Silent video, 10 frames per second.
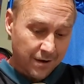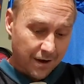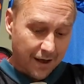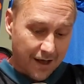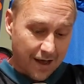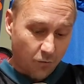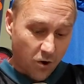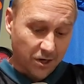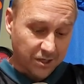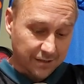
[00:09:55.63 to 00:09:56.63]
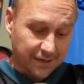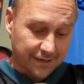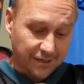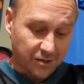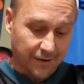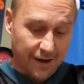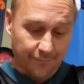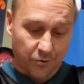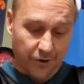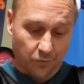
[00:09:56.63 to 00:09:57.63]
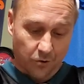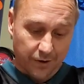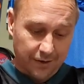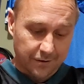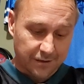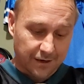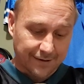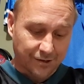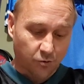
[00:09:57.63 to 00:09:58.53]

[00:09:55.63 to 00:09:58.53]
Washington is 2.5-point road underdogs.